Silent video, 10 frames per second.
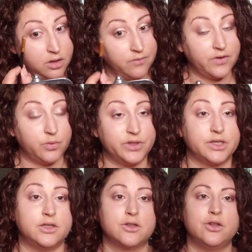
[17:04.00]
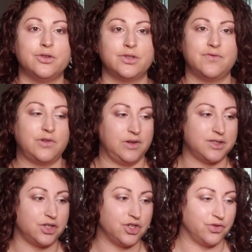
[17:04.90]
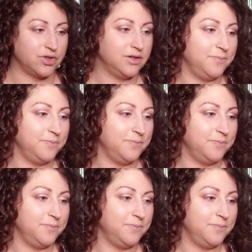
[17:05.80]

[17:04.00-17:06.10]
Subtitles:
felt wasn't as conducive to raising children.